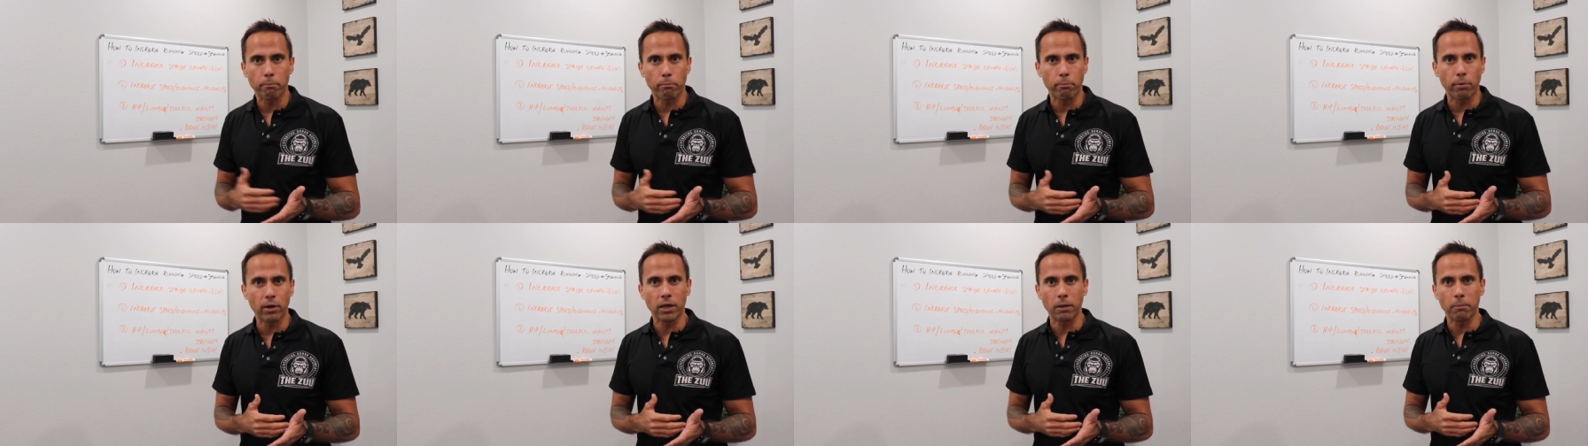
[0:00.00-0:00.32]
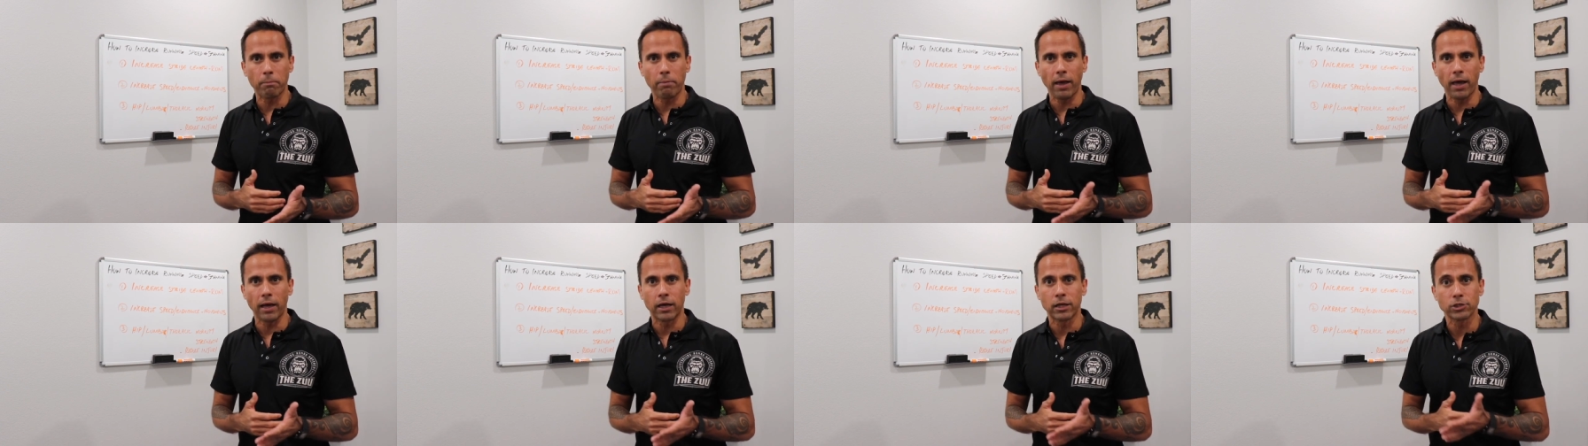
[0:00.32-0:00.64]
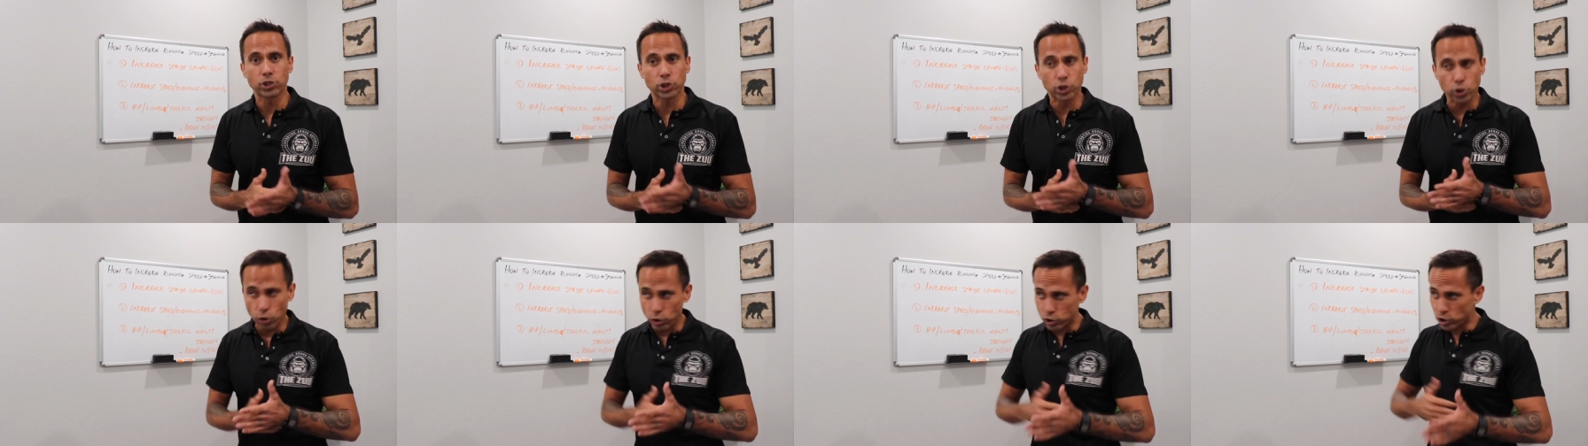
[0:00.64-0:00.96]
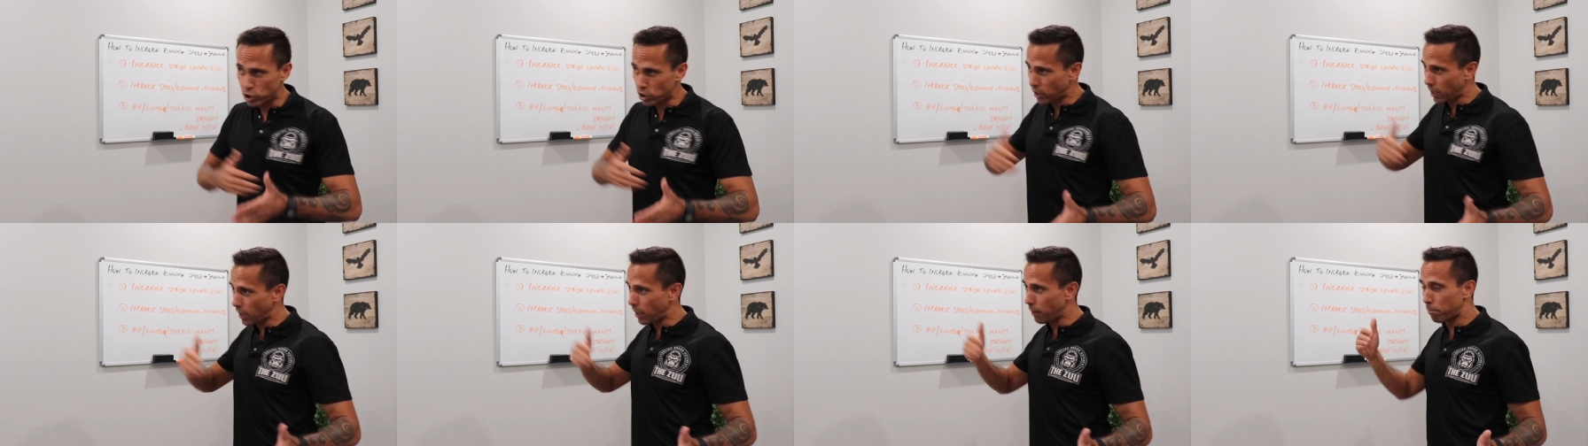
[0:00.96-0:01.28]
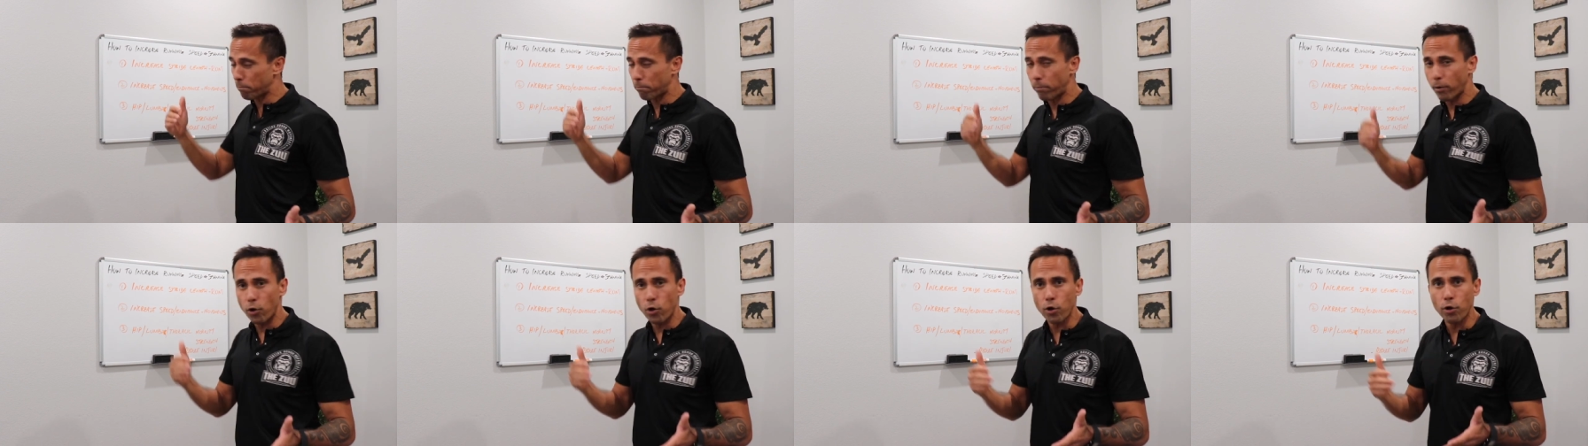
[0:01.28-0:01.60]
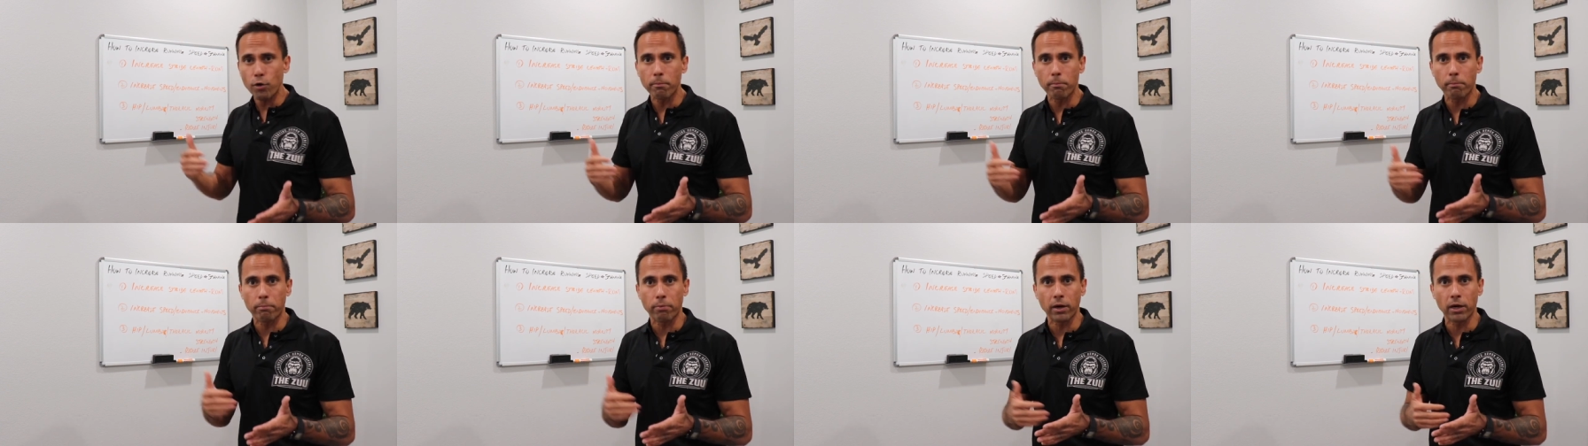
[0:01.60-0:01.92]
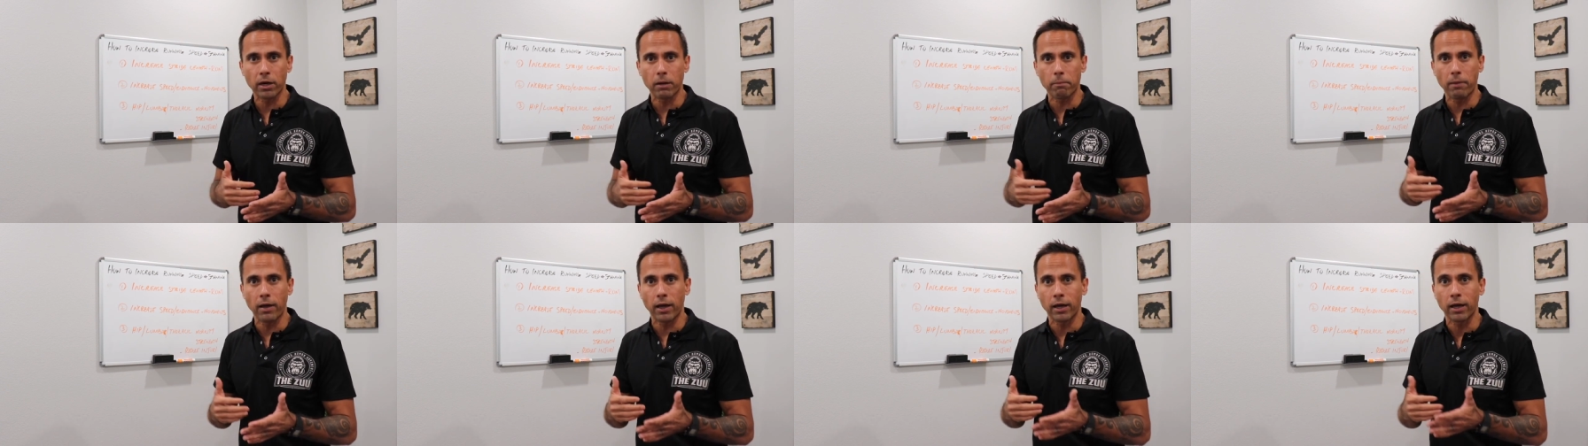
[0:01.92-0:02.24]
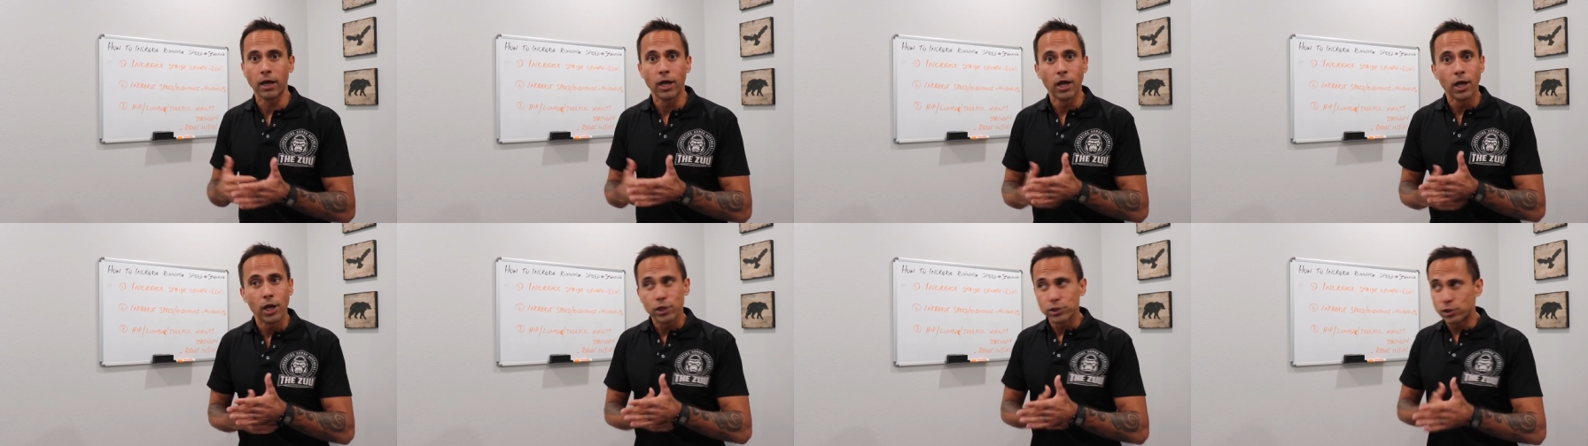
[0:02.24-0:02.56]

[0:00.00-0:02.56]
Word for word: bring it back, surge again, boom, bring it back,